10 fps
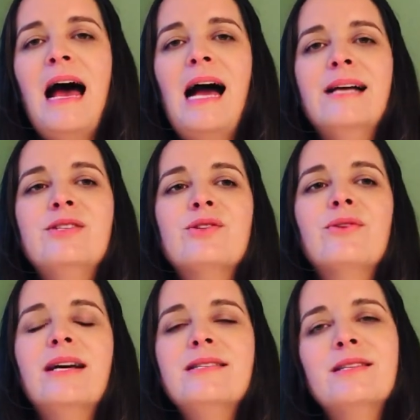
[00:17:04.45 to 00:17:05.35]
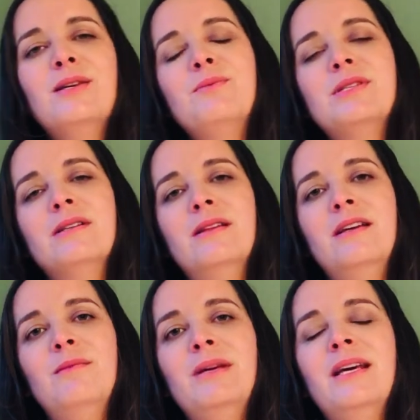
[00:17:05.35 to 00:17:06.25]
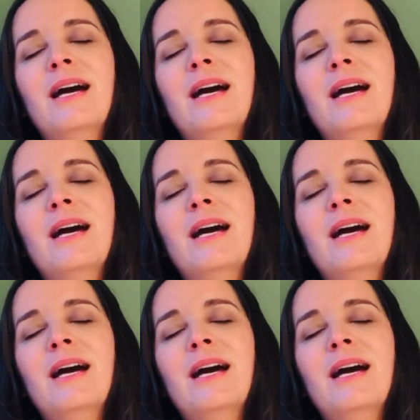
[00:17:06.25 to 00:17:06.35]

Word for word: I trust him to lead me.